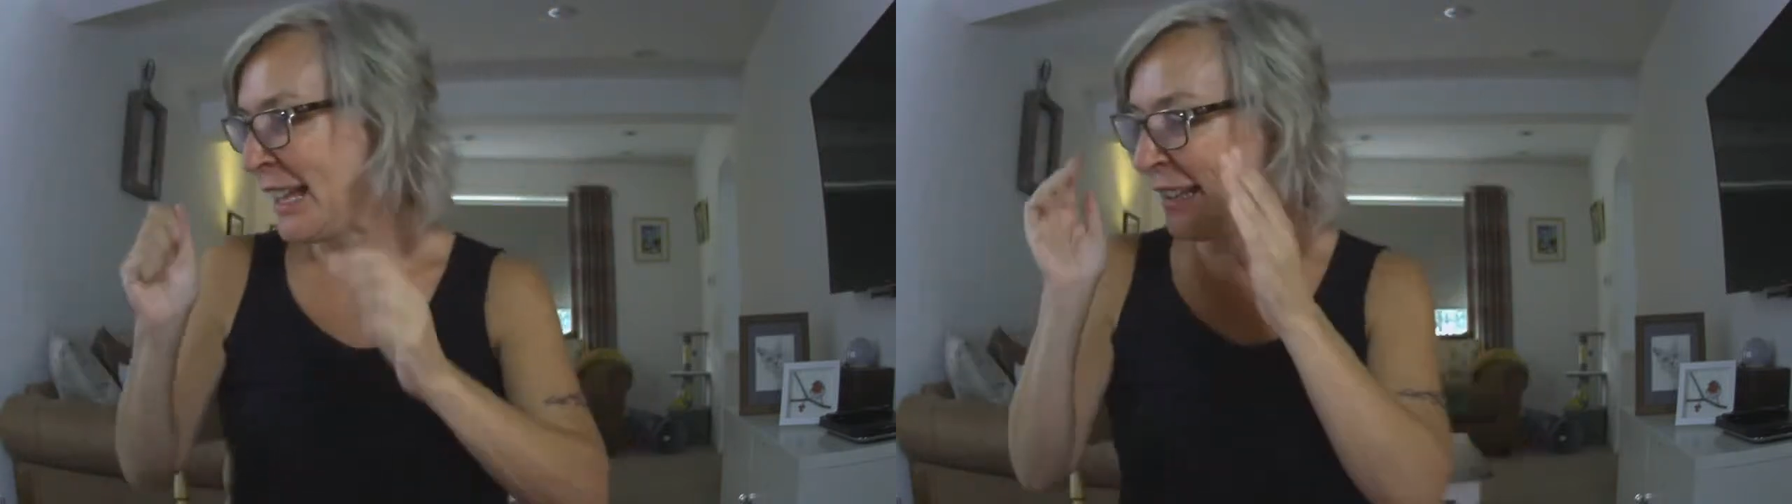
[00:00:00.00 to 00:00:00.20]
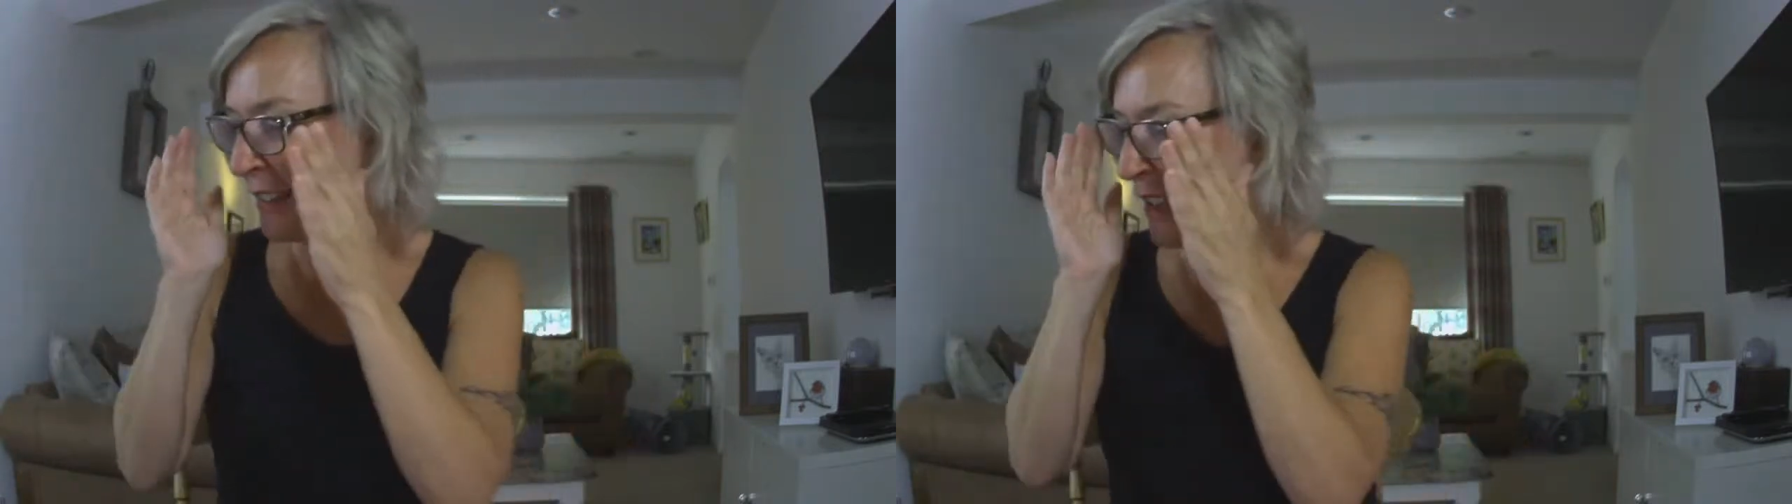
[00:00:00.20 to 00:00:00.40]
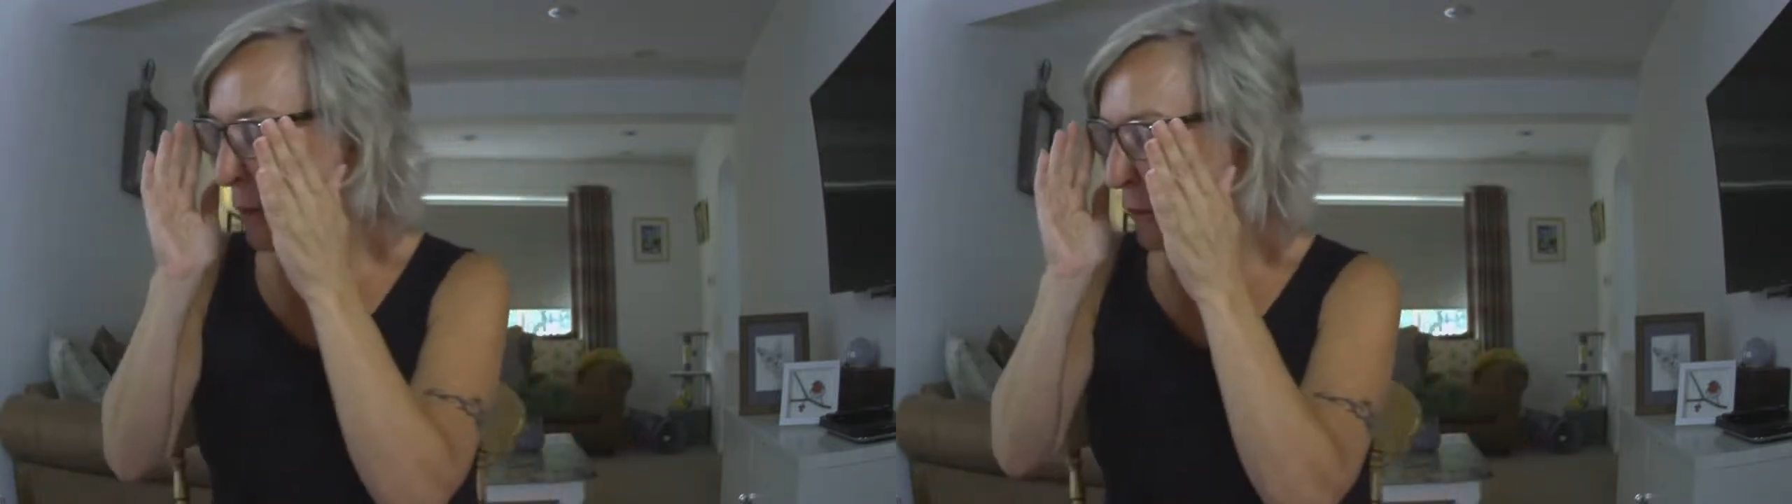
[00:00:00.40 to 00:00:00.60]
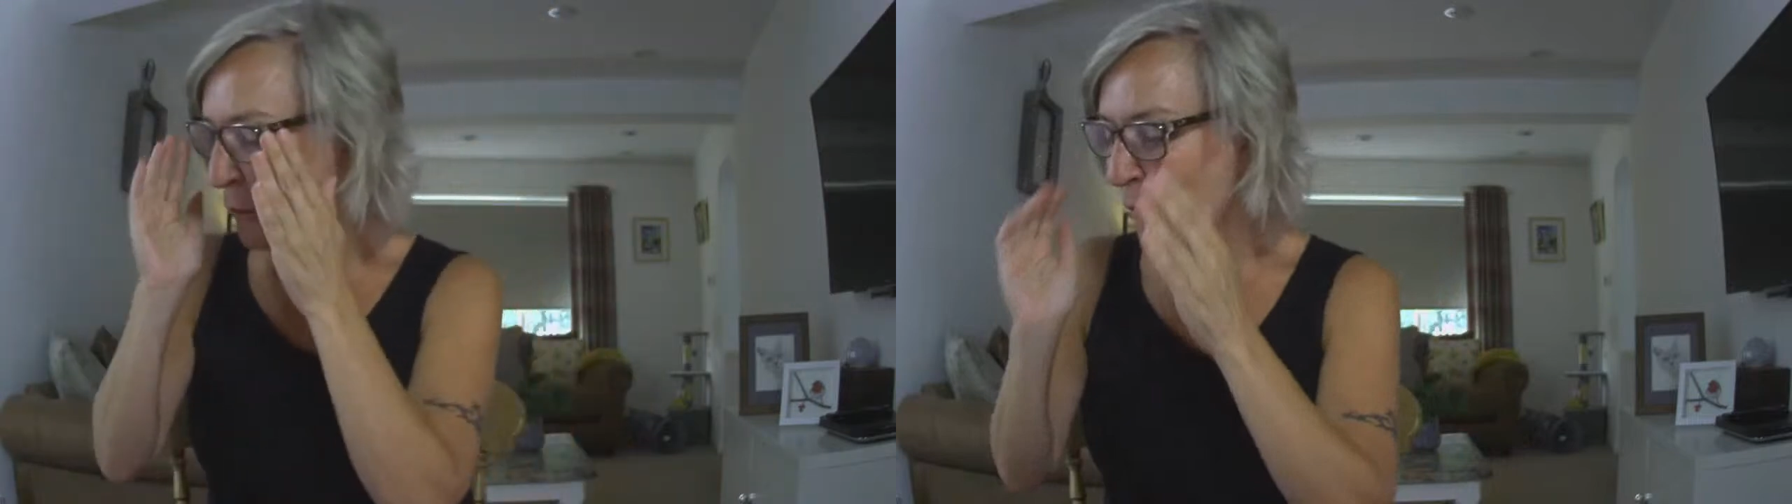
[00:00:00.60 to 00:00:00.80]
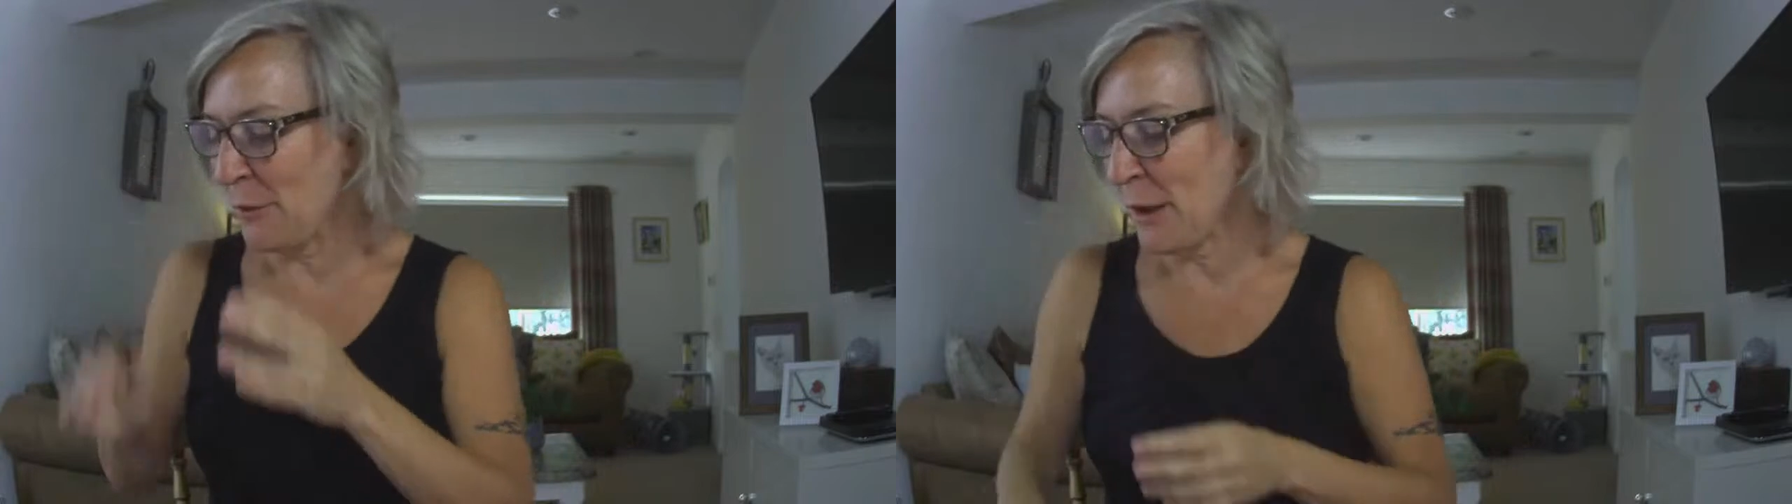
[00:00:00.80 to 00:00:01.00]
Let's get up to
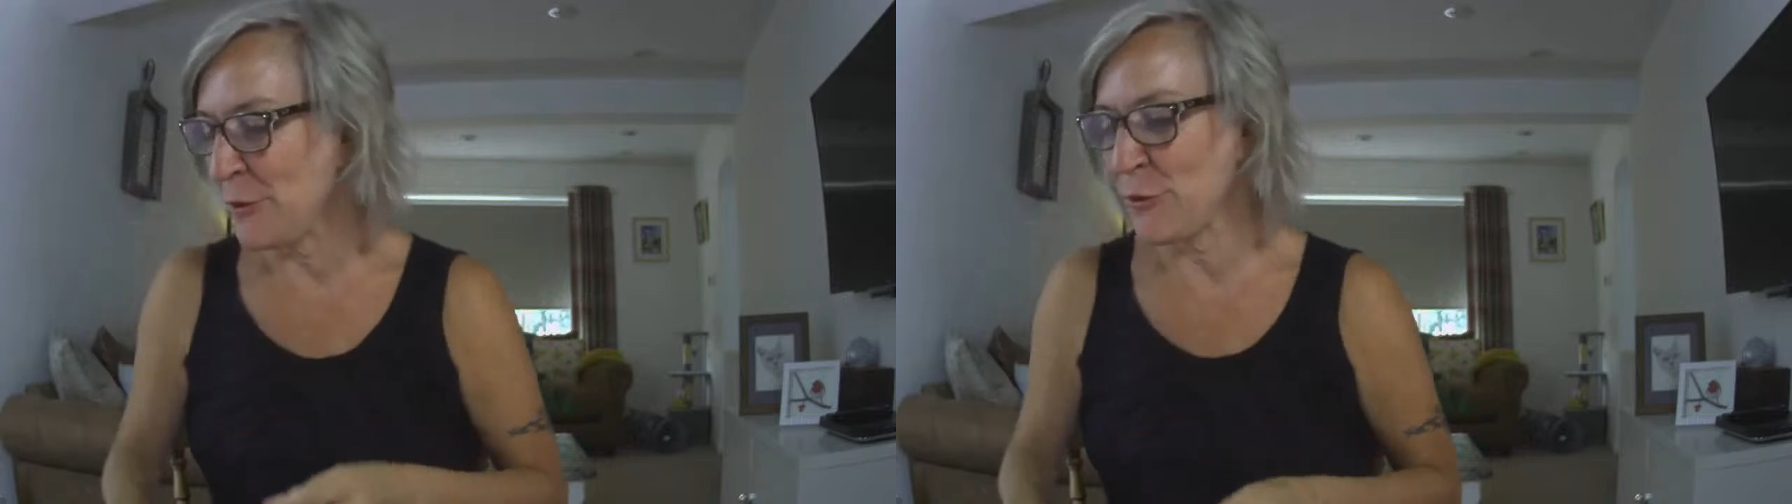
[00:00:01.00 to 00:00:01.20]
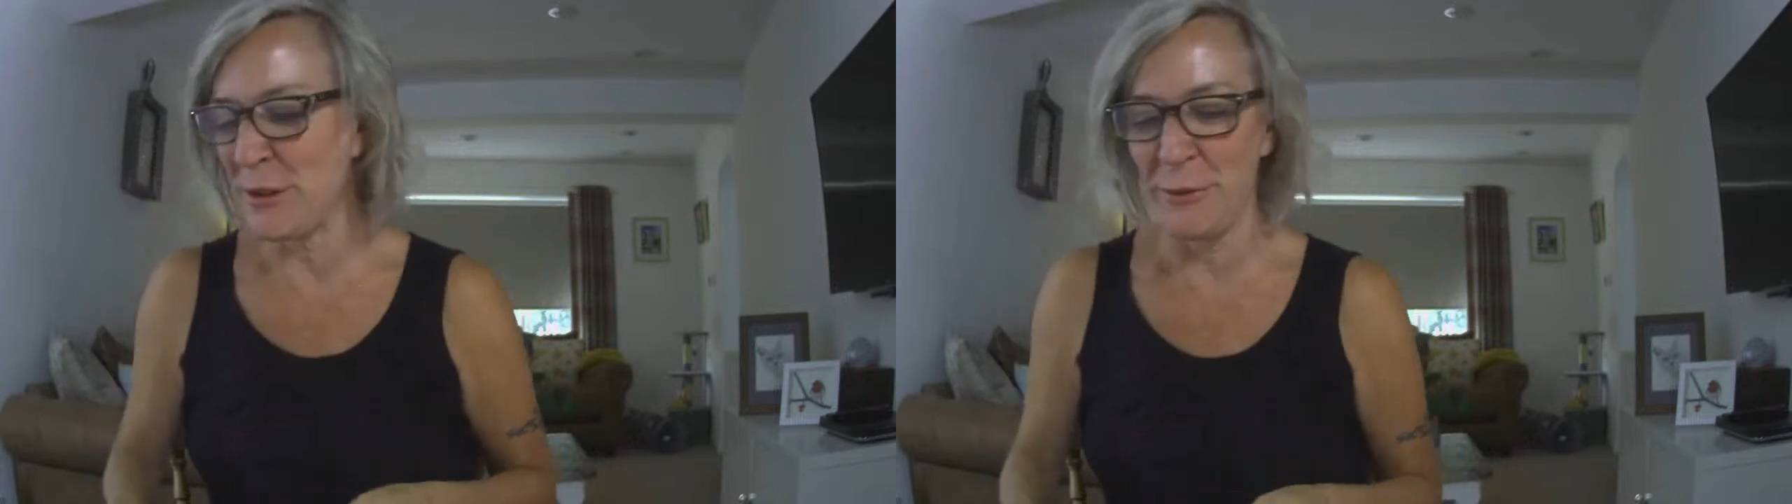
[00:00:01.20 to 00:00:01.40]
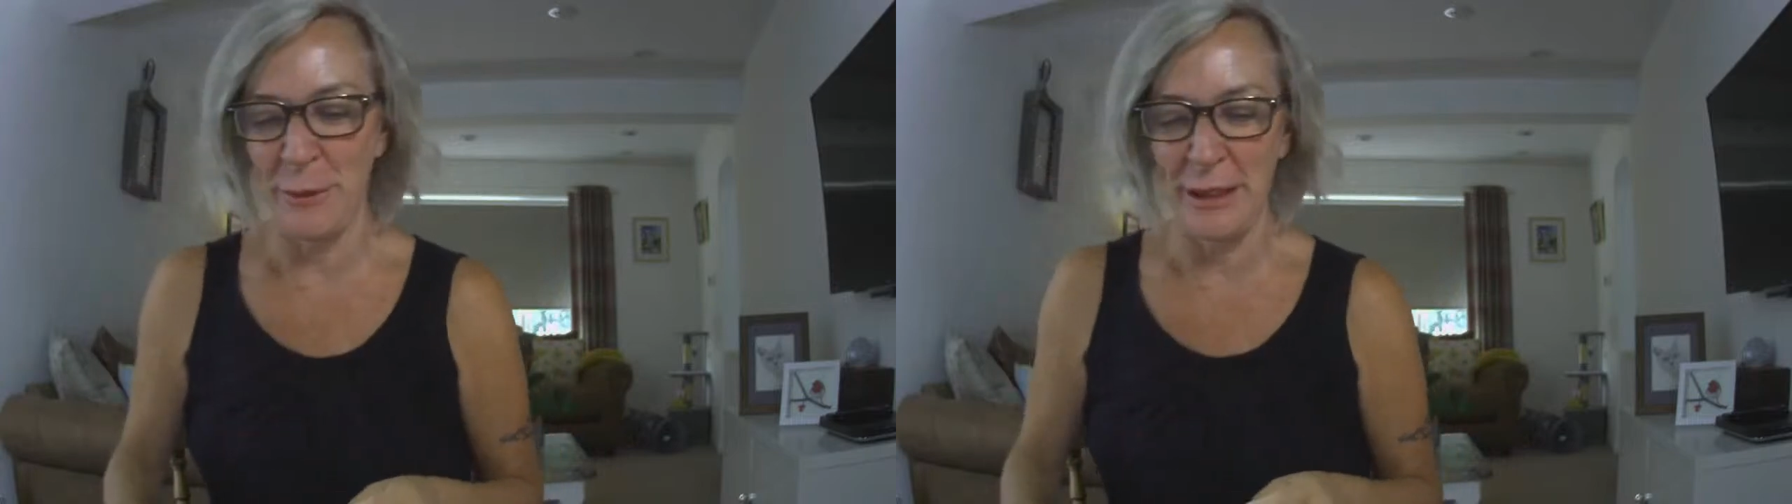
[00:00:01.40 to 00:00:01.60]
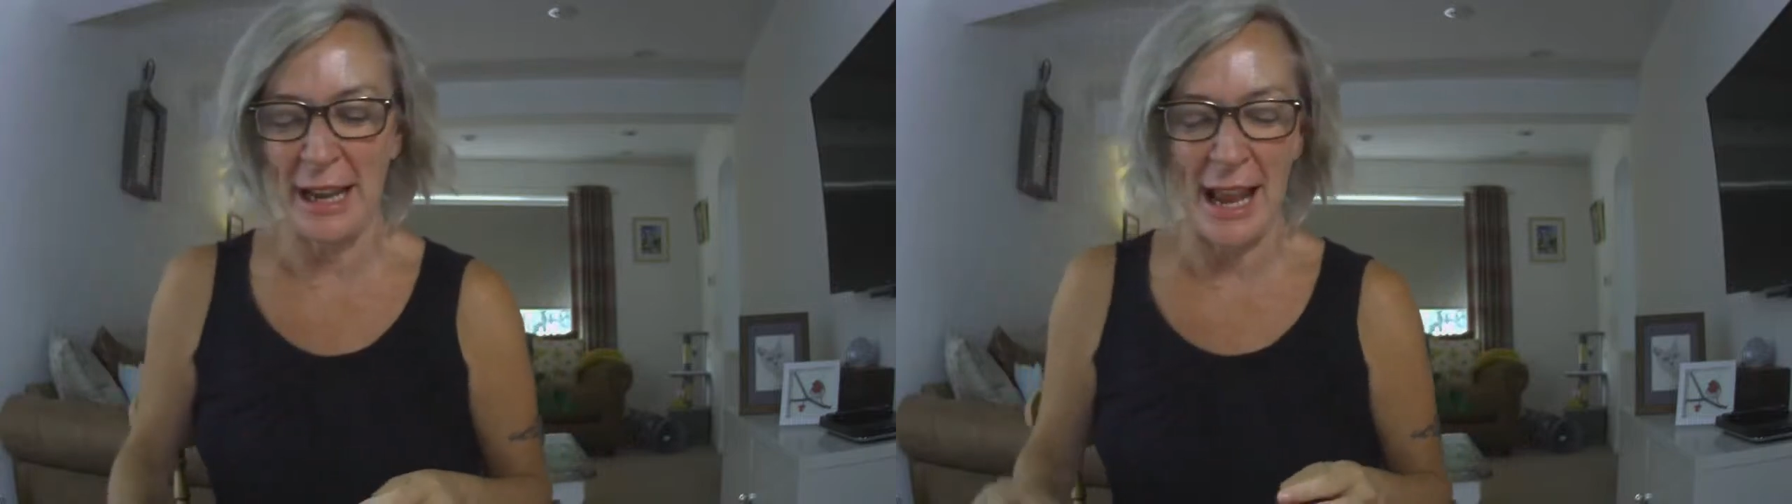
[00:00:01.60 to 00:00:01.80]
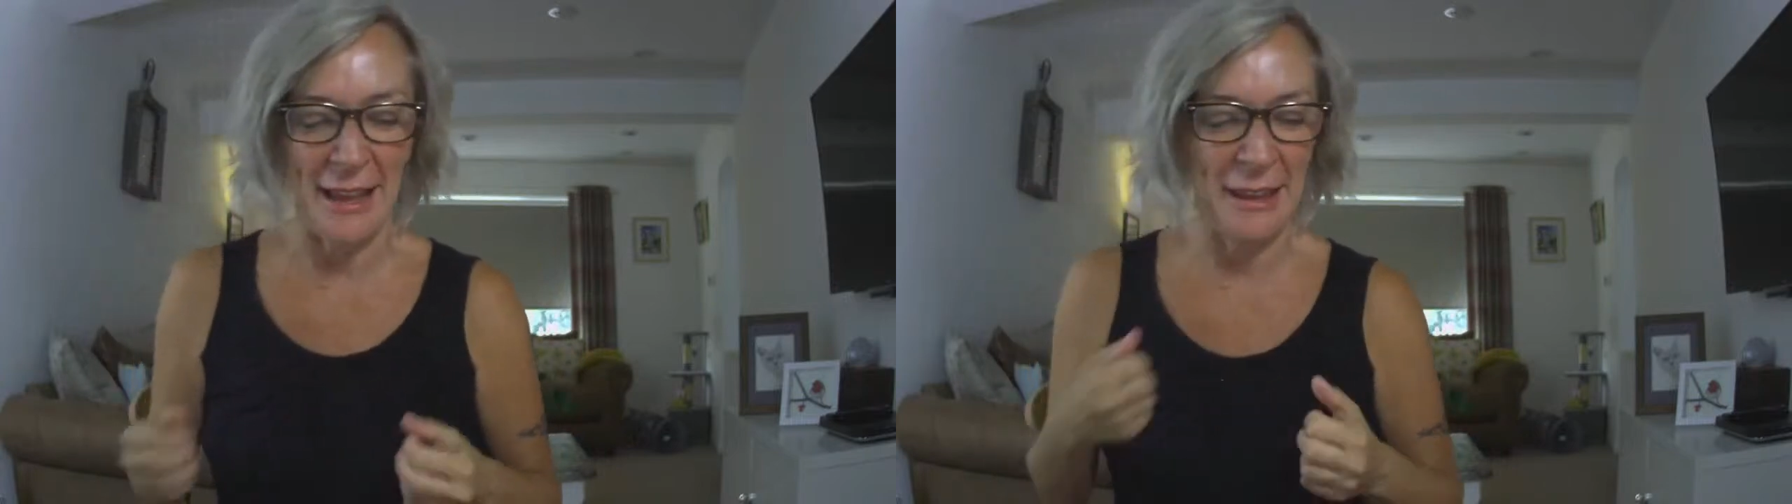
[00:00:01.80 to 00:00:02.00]
500 if we
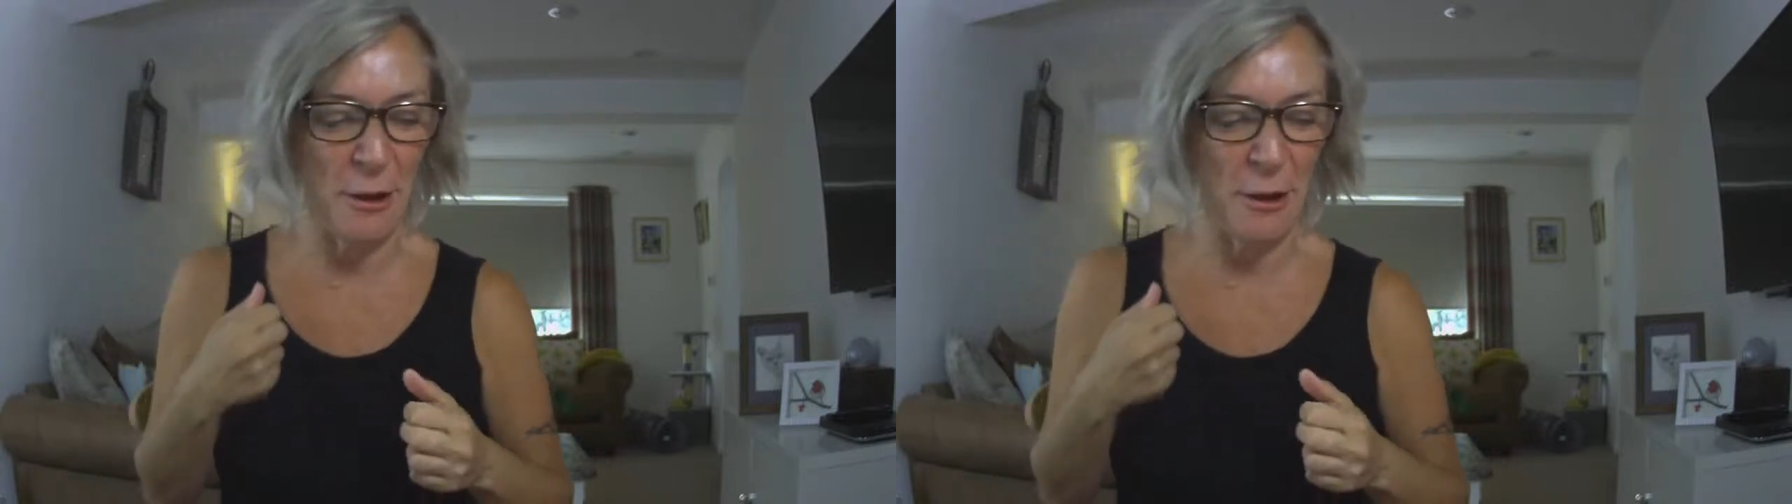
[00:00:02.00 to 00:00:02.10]
can.